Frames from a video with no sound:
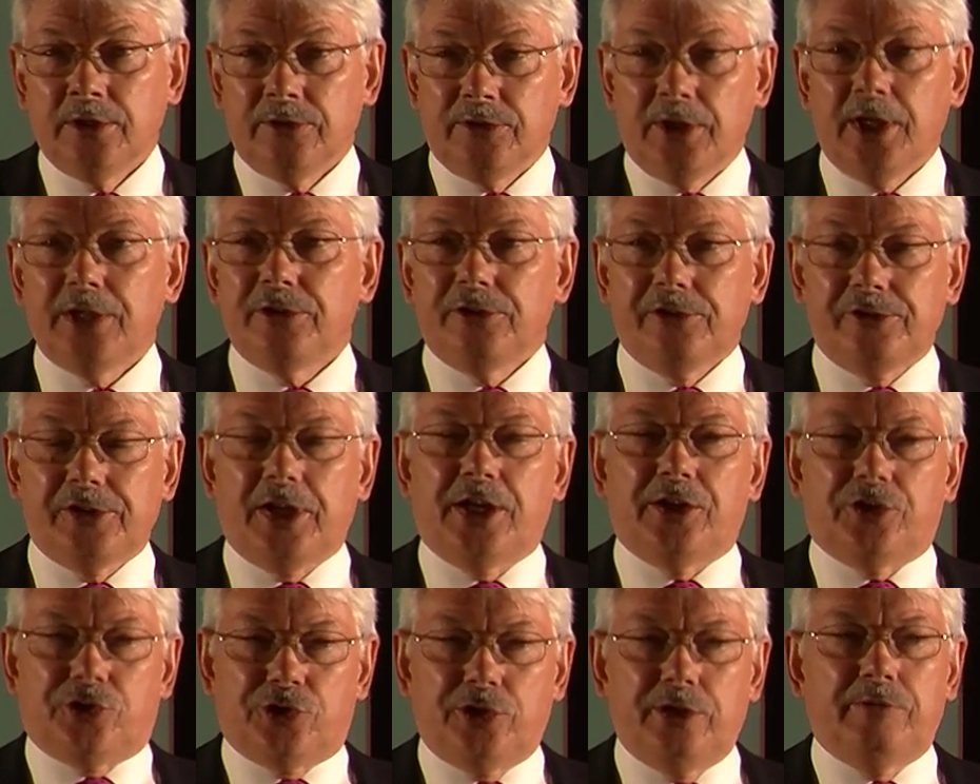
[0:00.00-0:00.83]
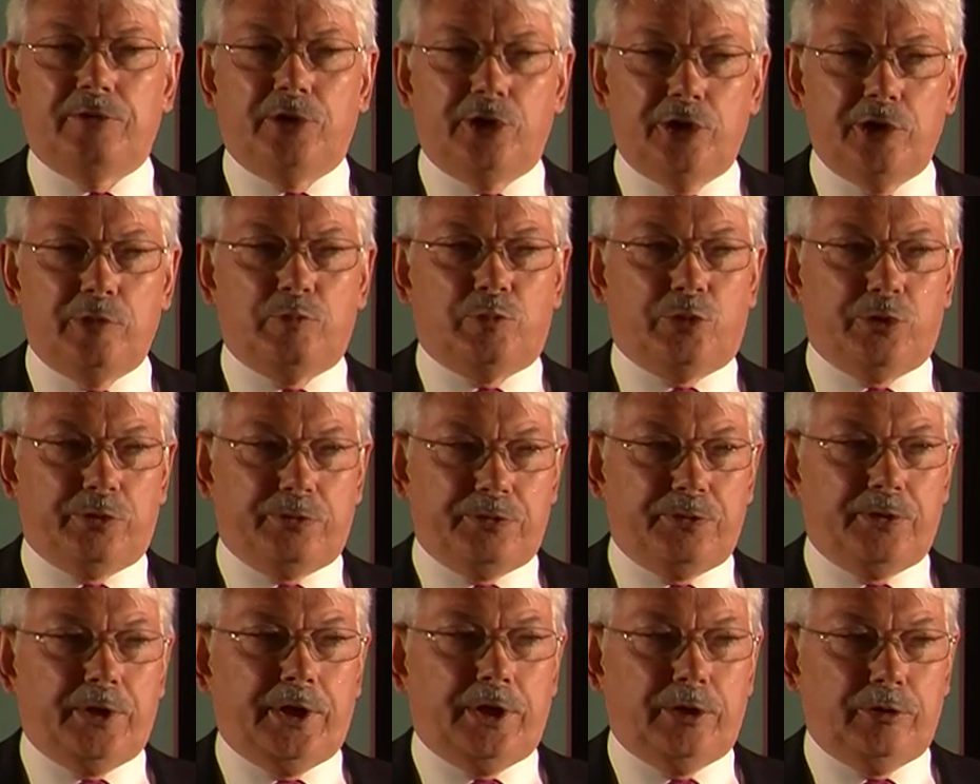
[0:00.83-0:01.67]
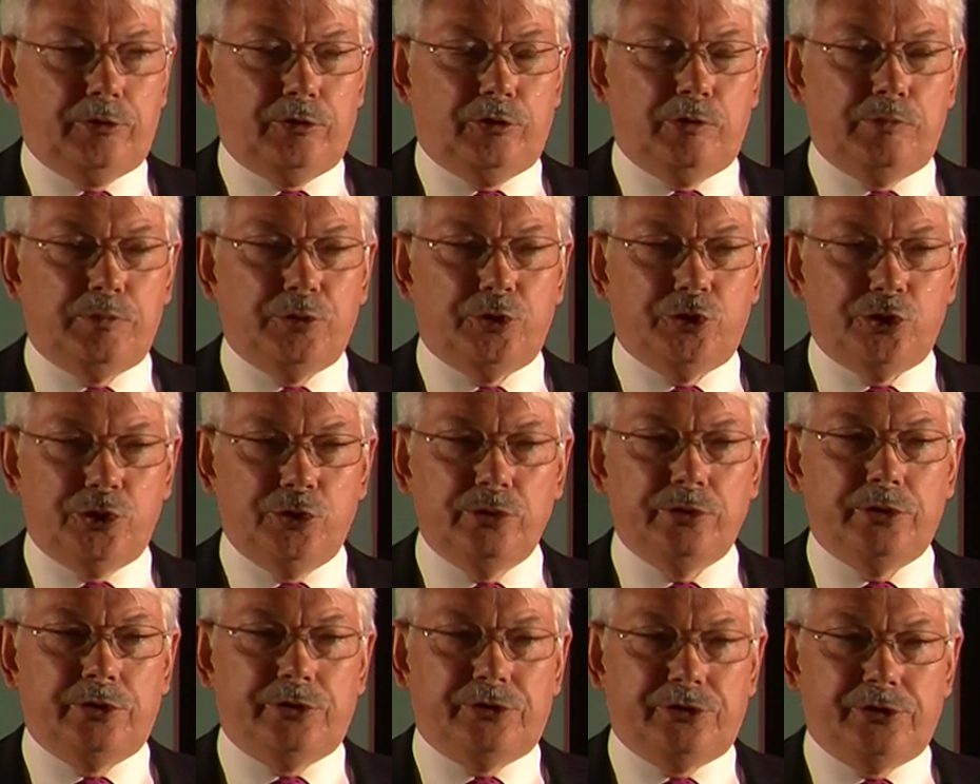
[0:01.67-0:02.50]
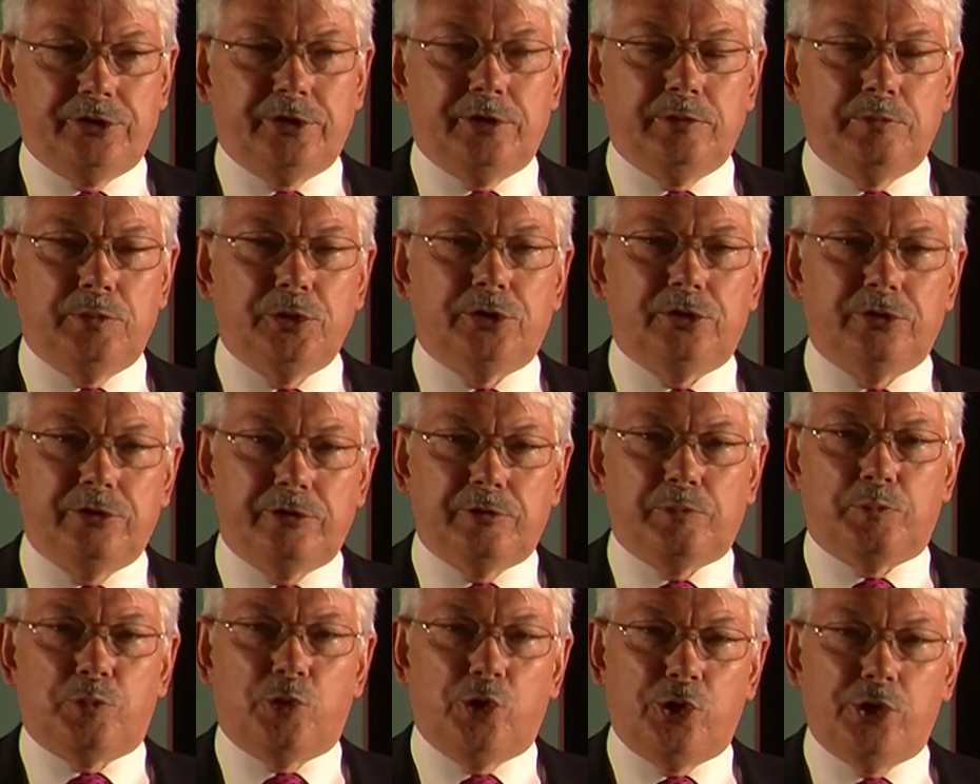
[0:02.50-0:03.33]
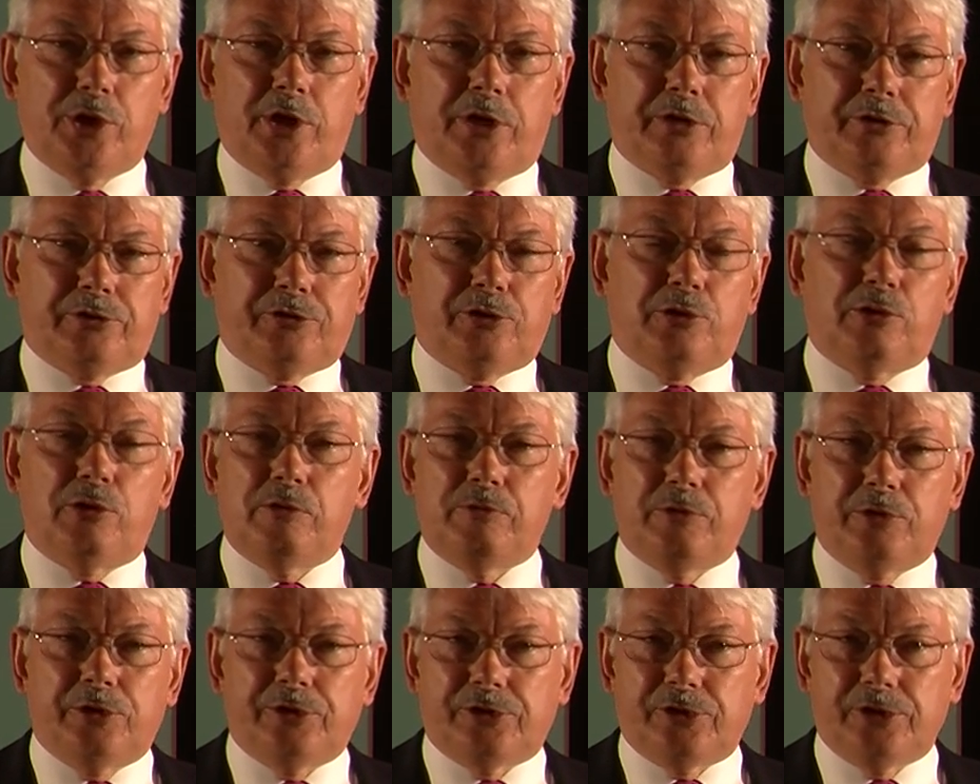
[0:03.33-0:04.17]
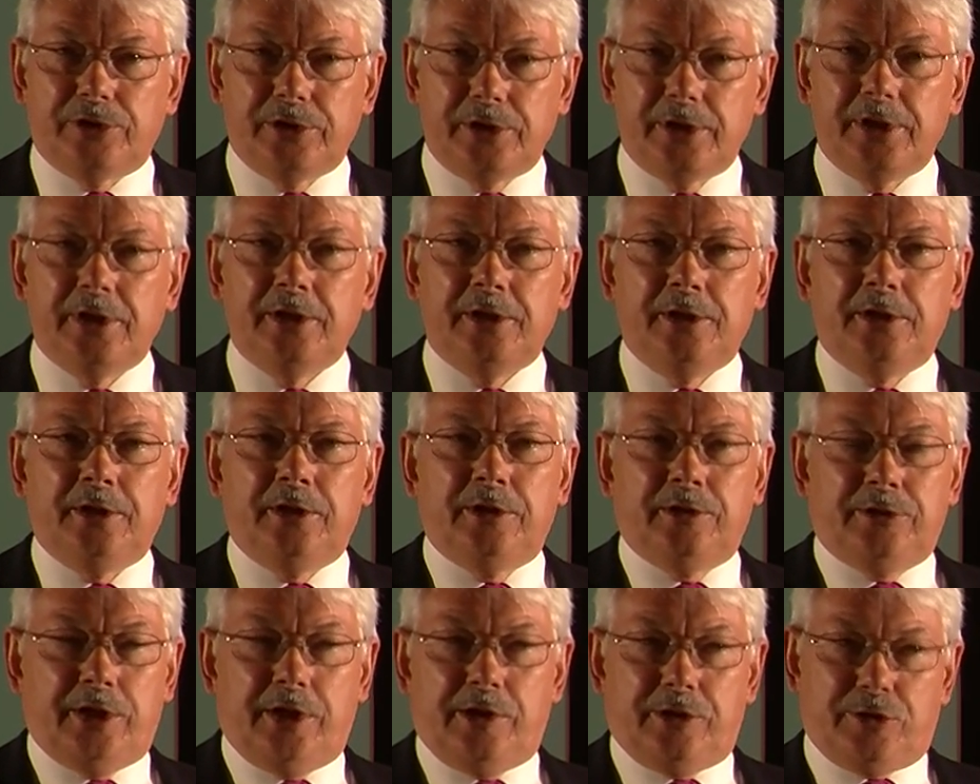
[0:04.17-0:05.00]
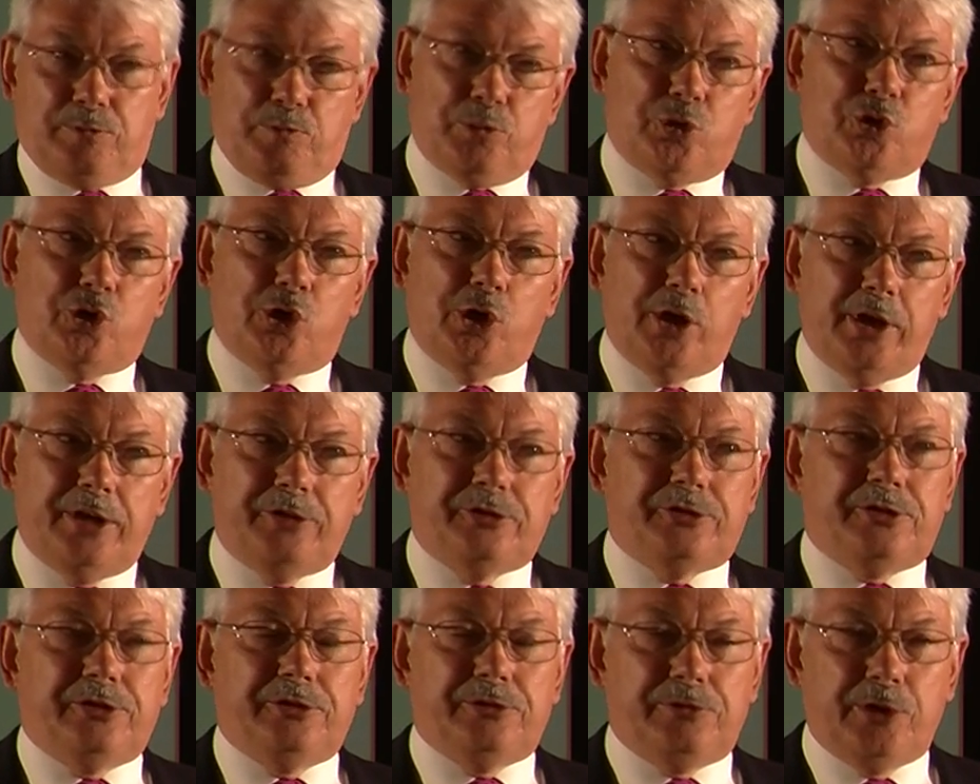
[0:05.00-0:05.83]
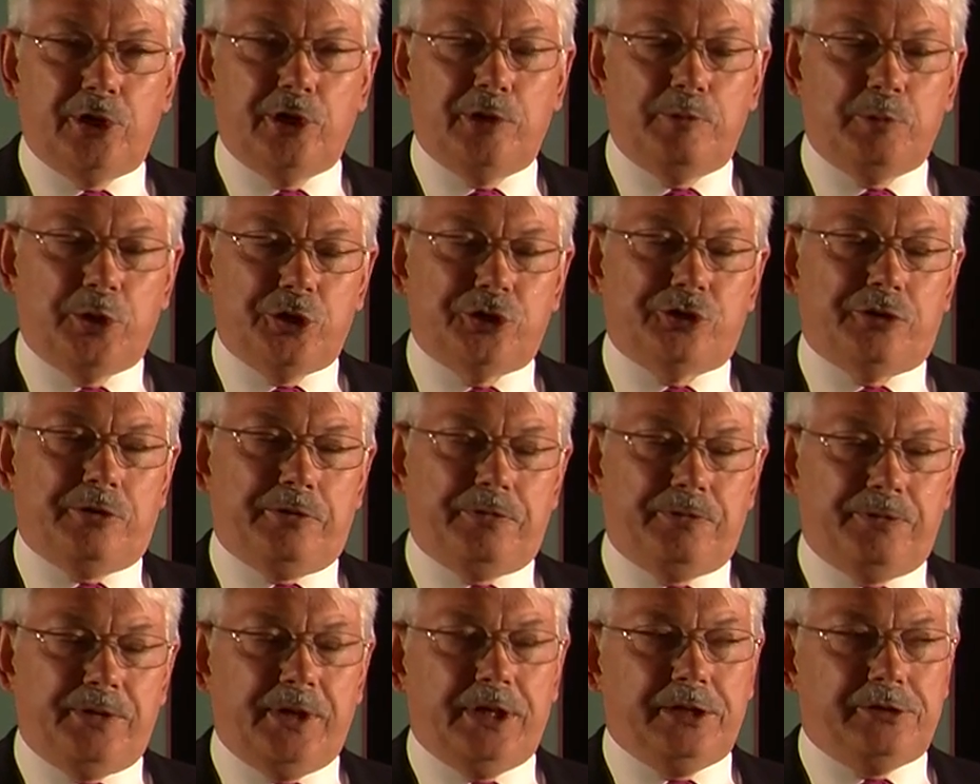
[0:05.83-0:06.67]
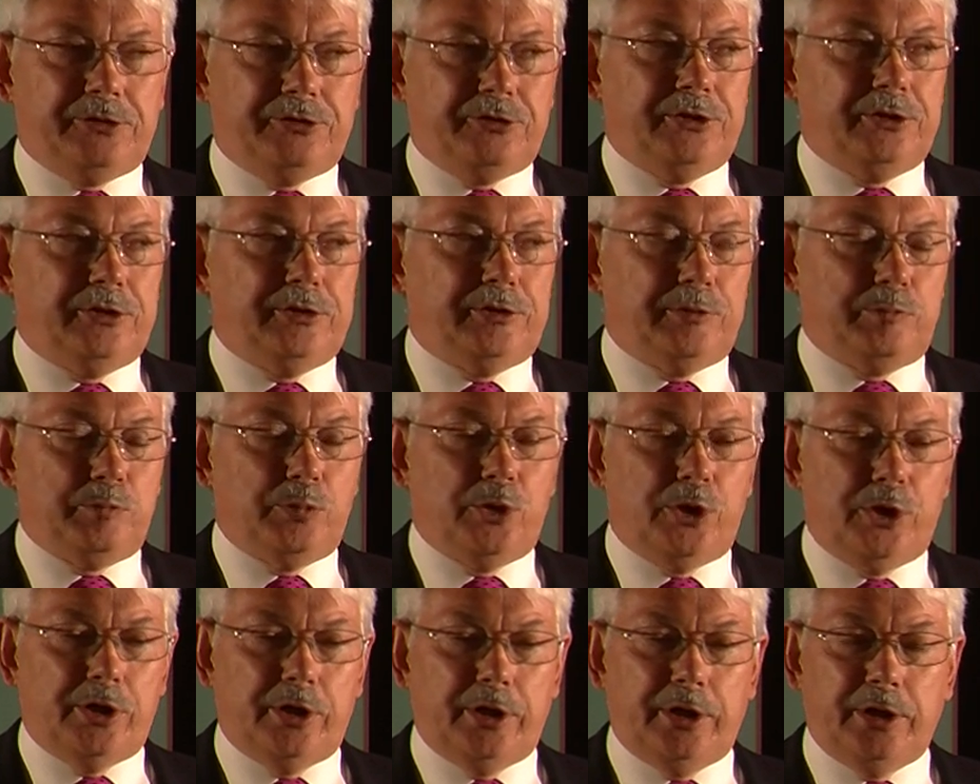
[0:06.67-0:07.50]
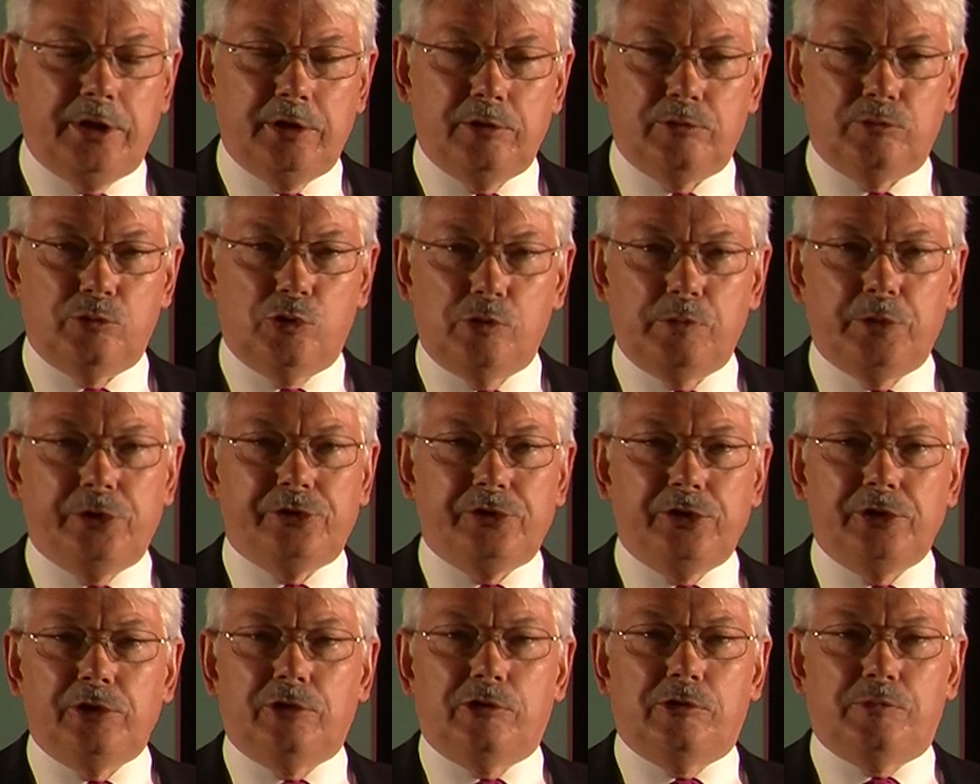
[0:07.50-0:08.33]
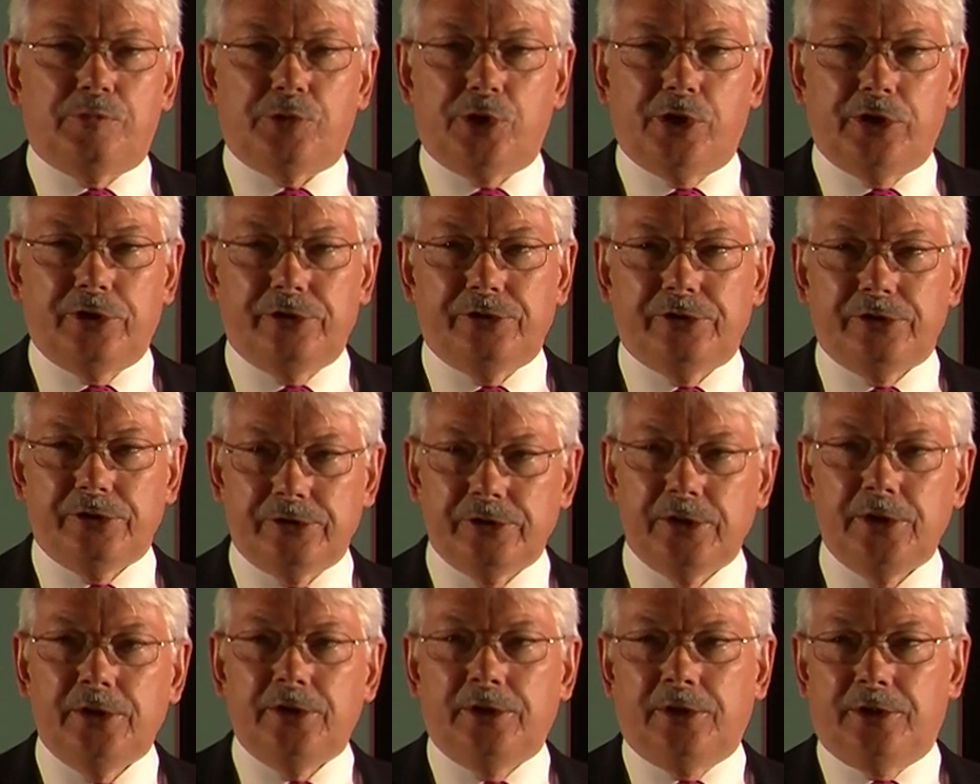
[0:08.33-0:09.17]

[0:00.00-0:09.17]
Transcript: that is actually a very profound opportunity because products are obviously their price is very much affected by raw material prices,